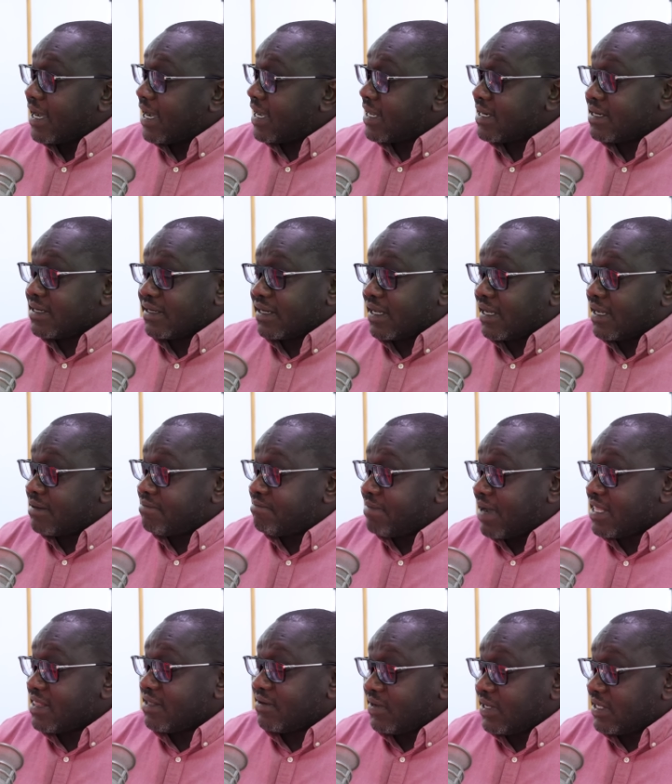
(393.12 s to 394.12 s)
And, and
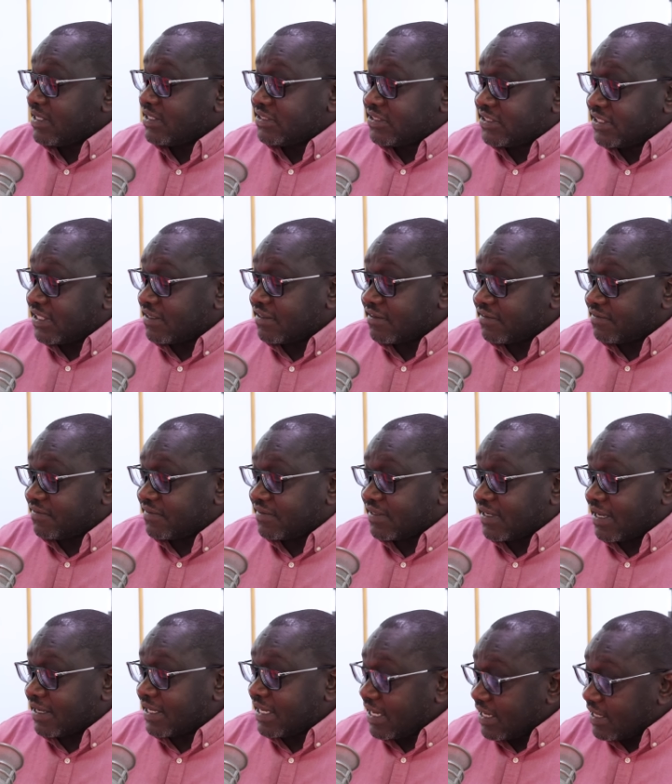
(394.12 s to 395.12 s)
by the way, Jeff,
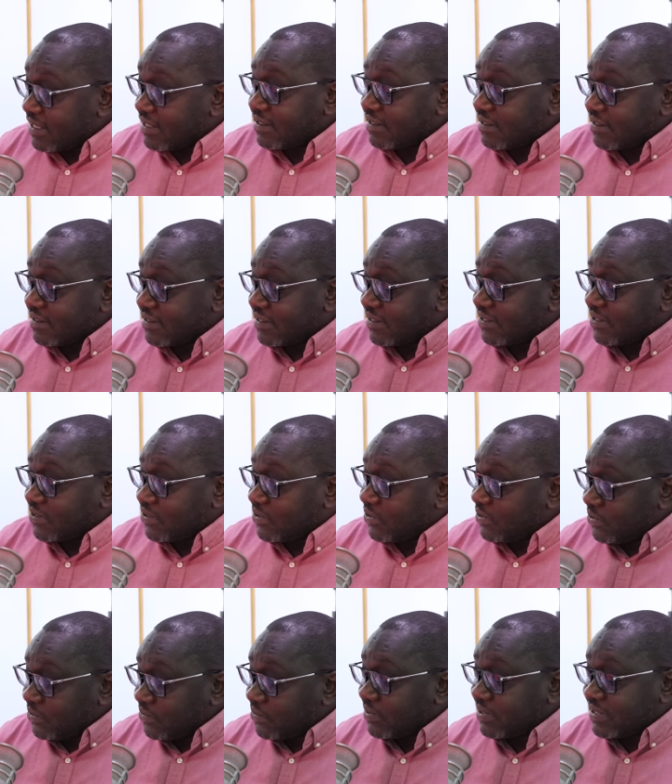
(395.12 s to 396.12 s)
again,
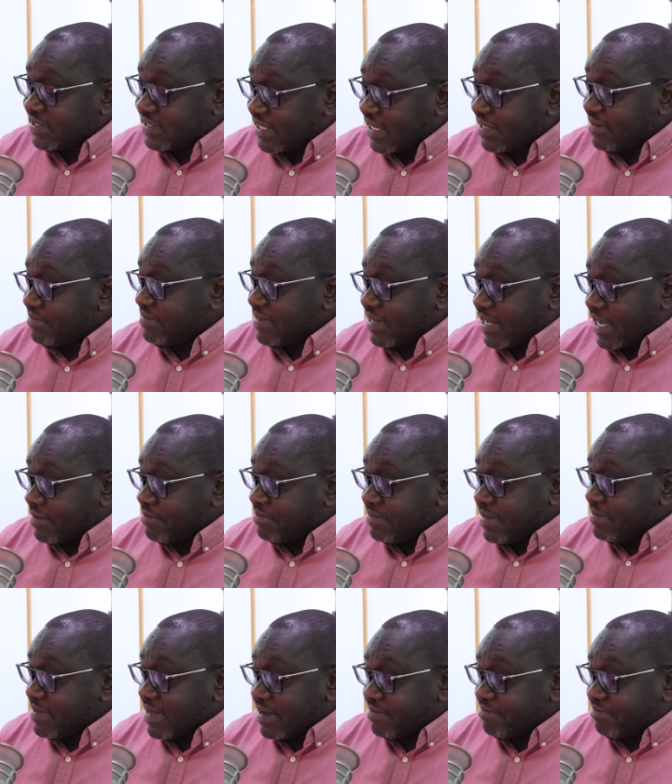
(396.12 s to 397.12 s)
you will say uh,
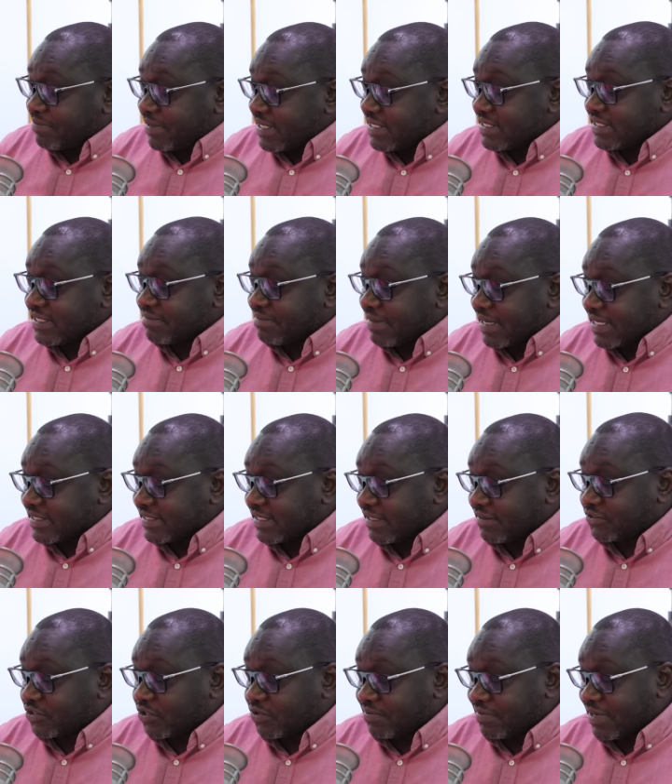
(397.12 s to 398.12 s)
maybe I'm praising
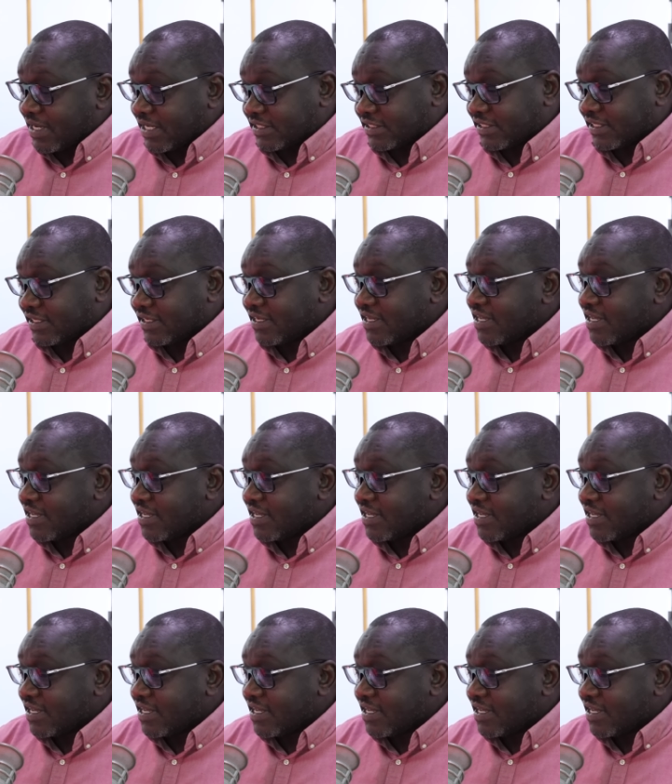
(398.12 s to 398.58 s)
myself so much. Eh?